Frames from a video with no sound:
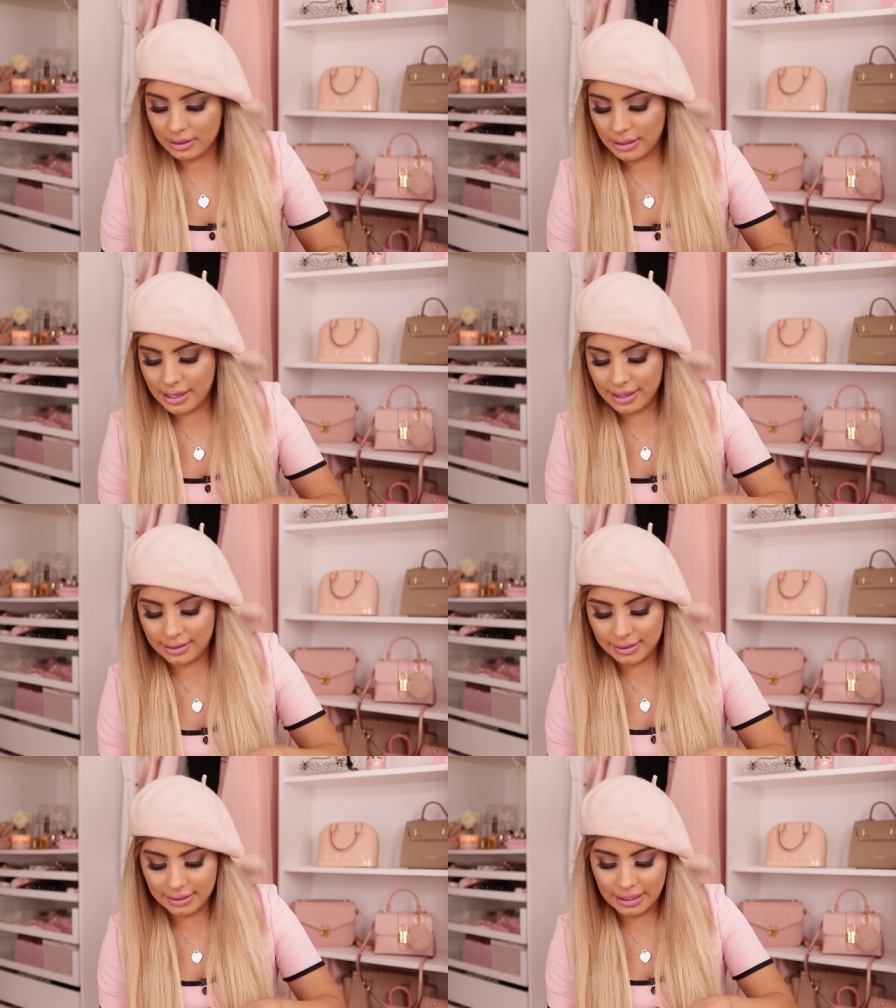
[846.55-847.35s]
yeah,
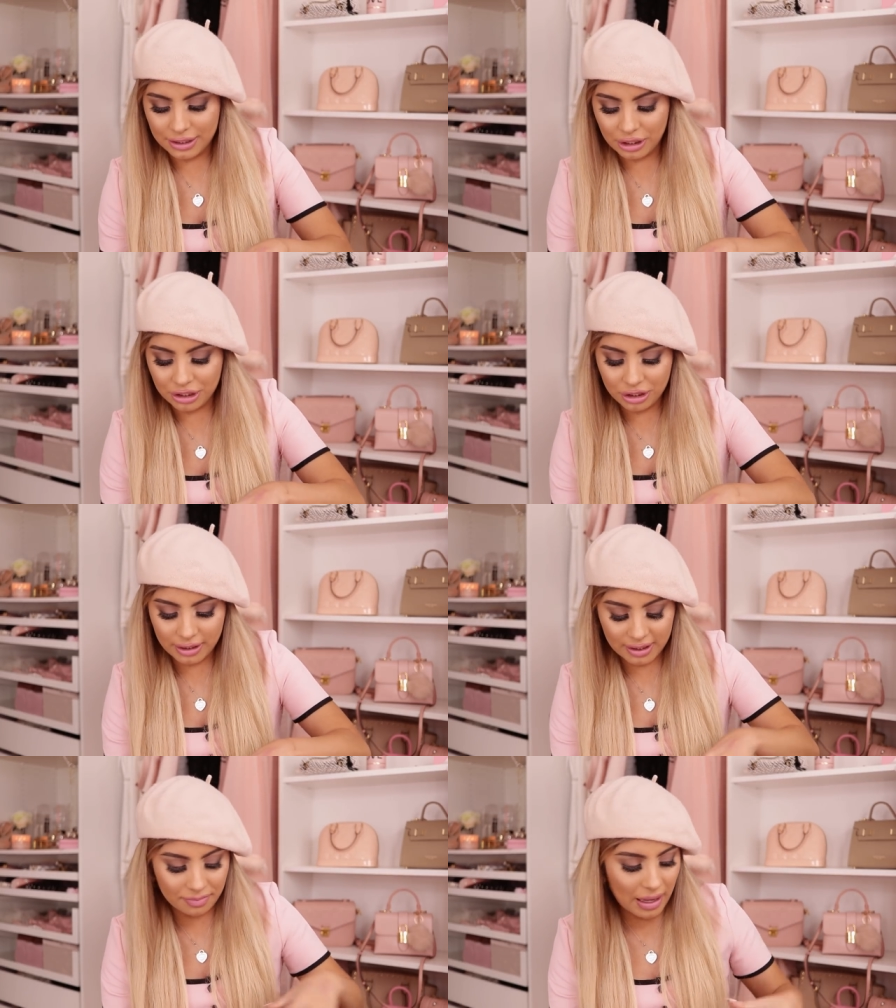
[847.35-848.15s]
this I treasure
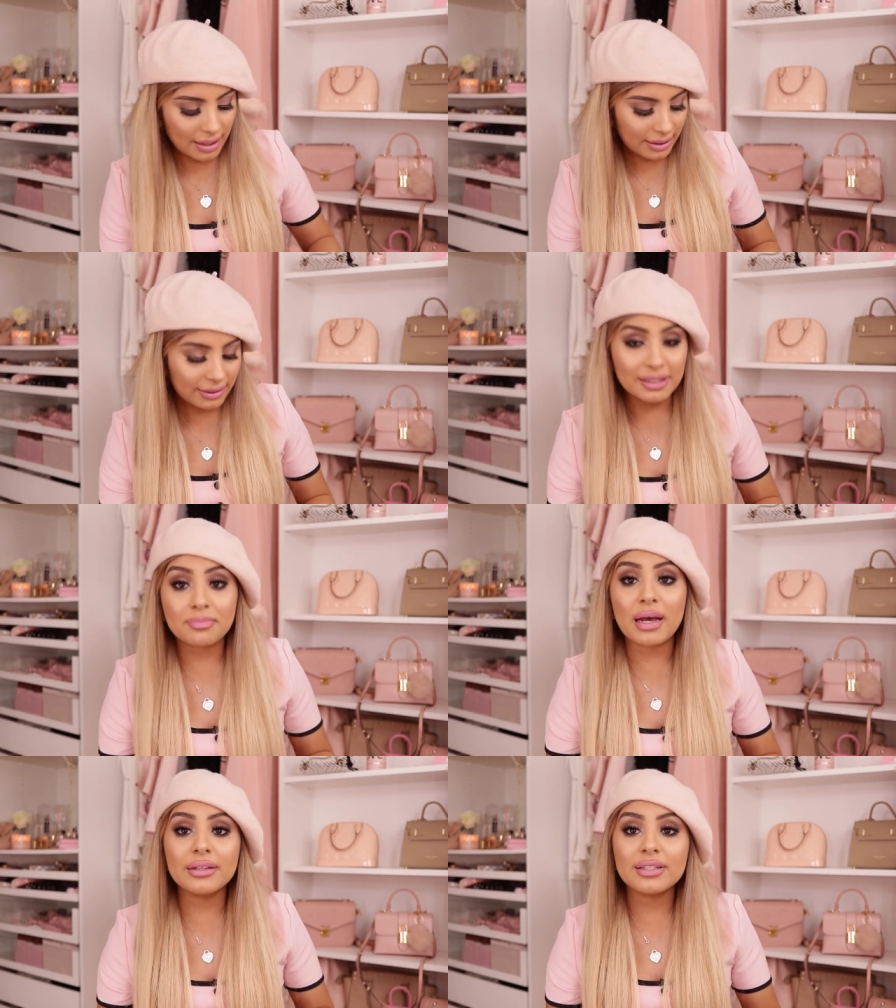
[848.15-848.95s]
this palette. This
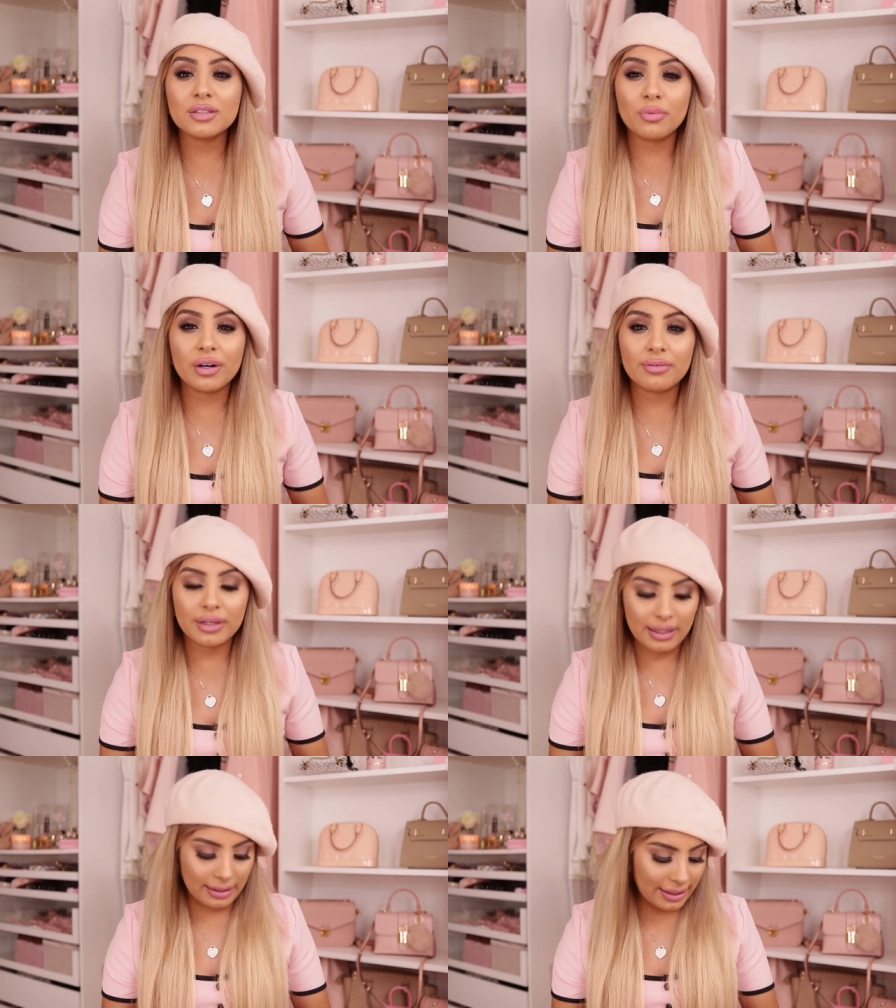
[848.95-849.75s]
palette is more of a
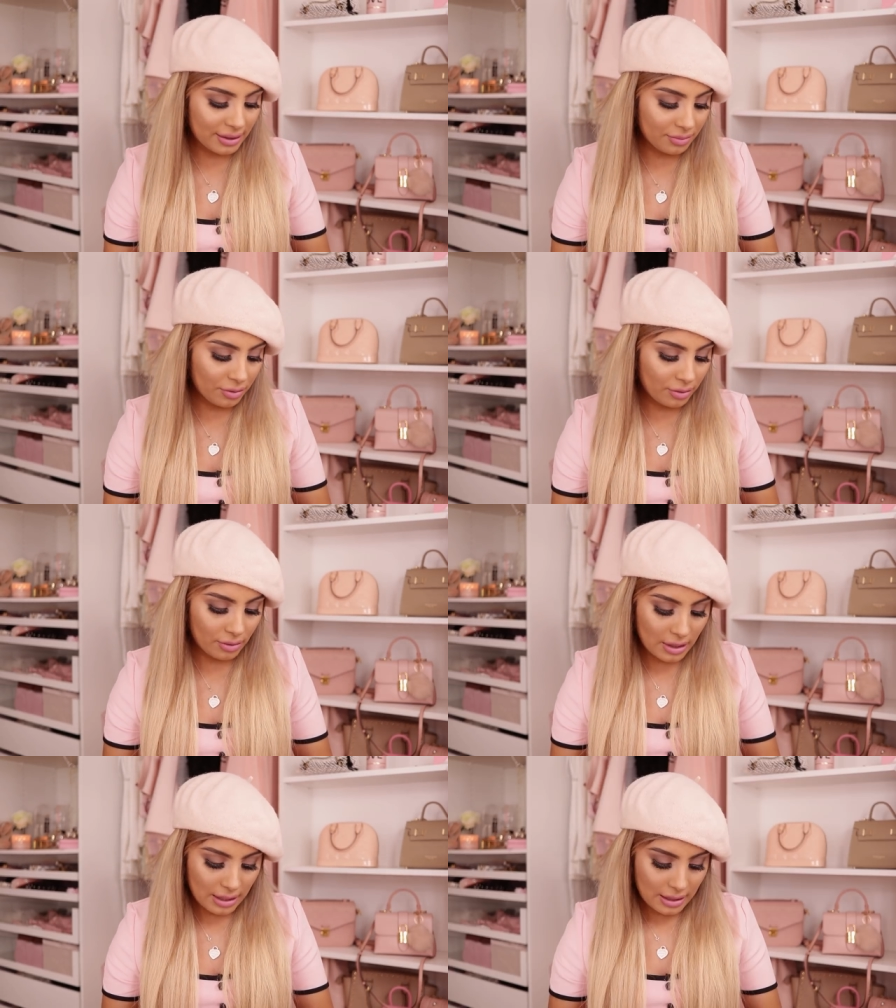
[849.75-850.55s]

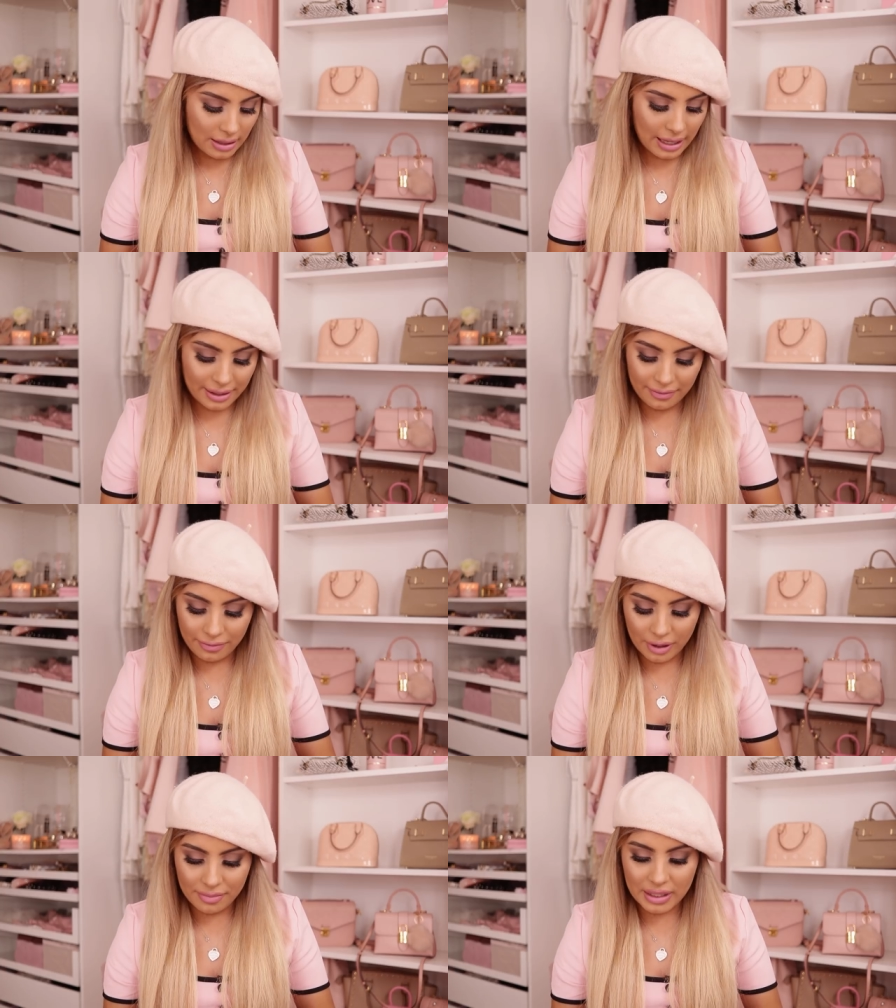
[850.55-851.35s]
collectible item
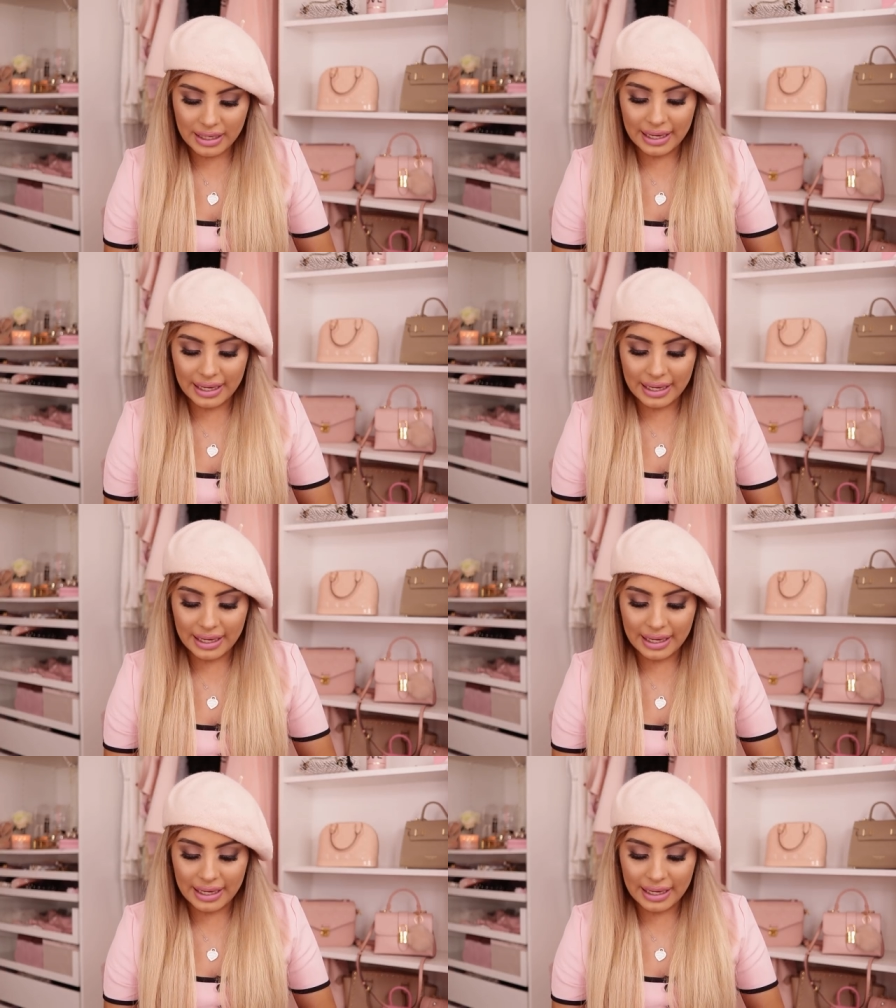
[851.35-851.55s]
for me.